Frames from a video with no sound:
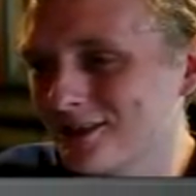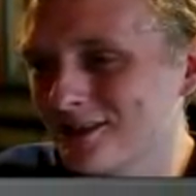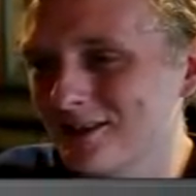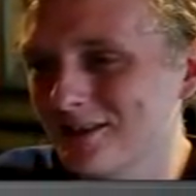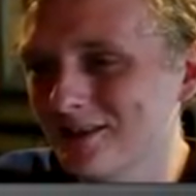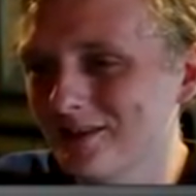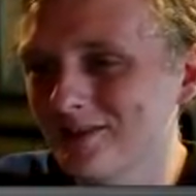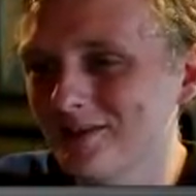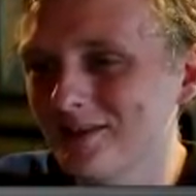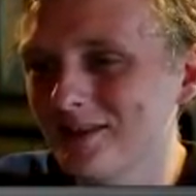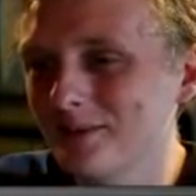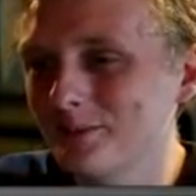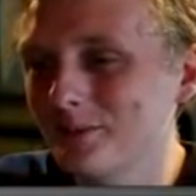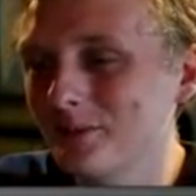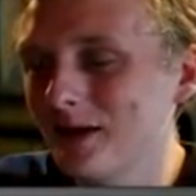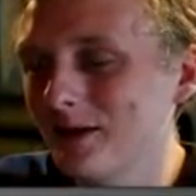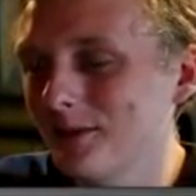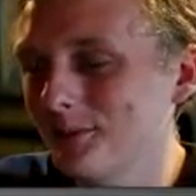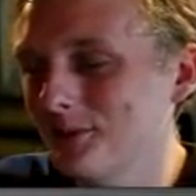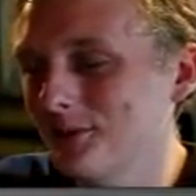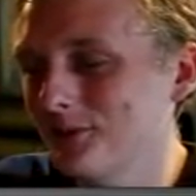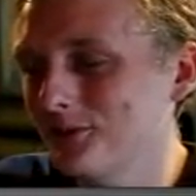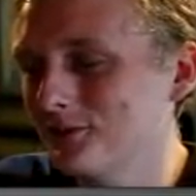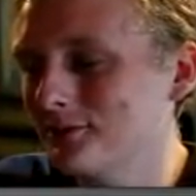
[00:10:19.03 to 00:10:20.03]
so
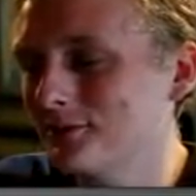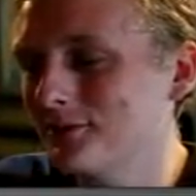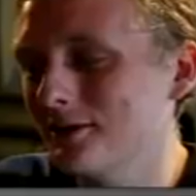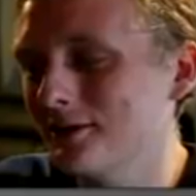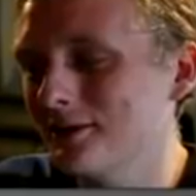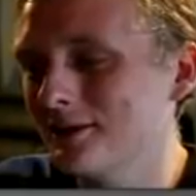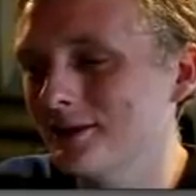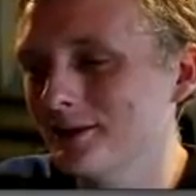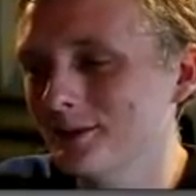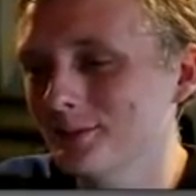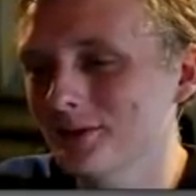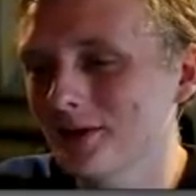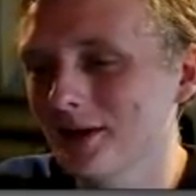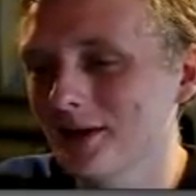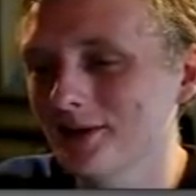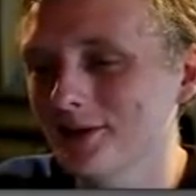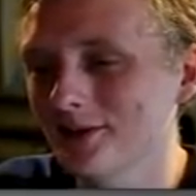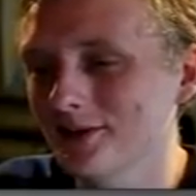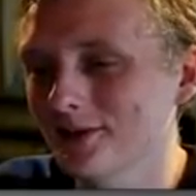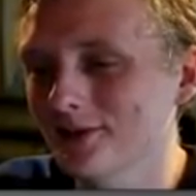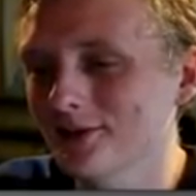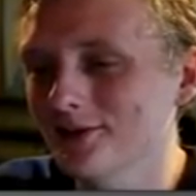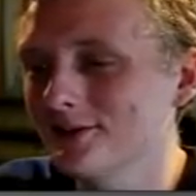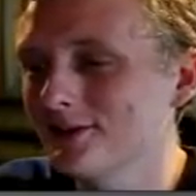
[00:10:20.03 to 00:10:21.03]
most likely
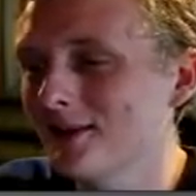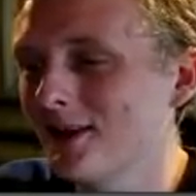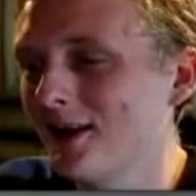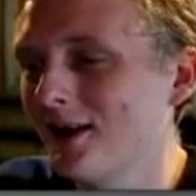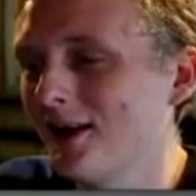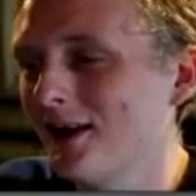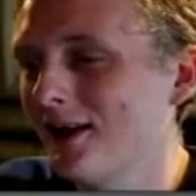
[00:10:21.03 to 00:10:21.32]
probably is.